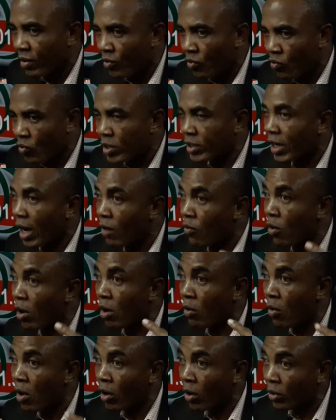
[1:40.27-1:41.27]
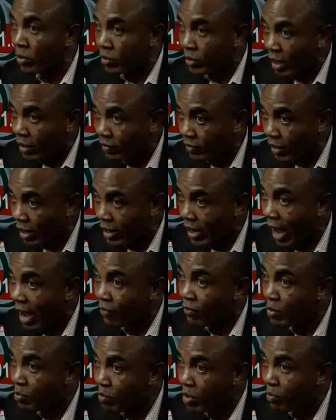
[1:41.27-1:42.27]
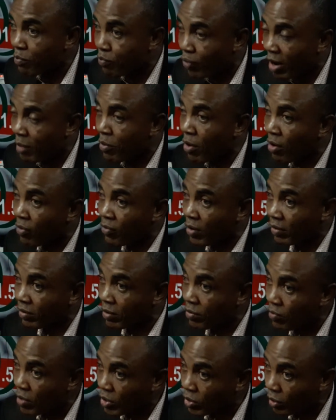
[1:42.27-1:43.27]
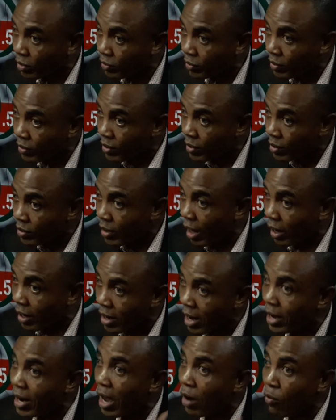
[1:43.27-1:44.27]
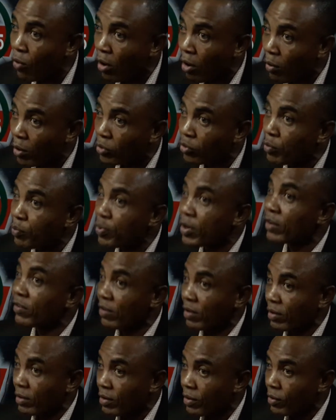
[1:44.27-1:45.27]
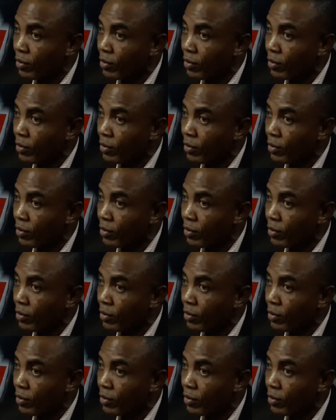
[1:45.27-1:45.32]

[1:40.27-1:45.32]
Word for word: which Awolowo contested, having been premier of Western Region, that led Awolowo to prison.